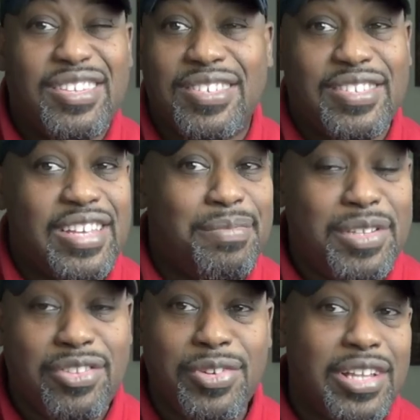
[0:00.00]
to
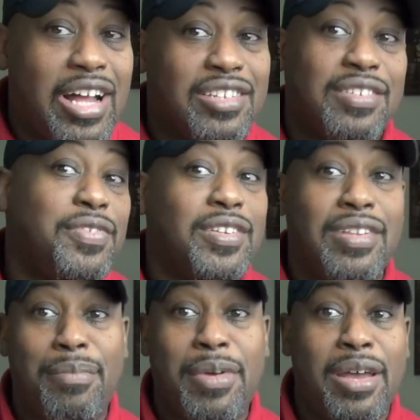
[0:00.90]
73 dollars to fill
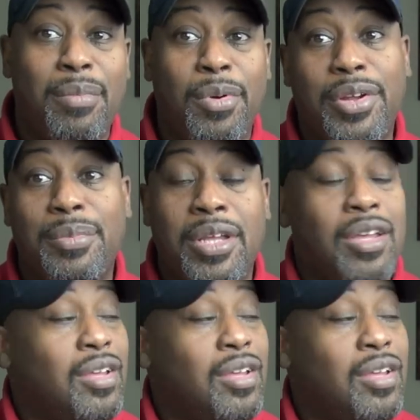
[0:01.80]
that bad boy up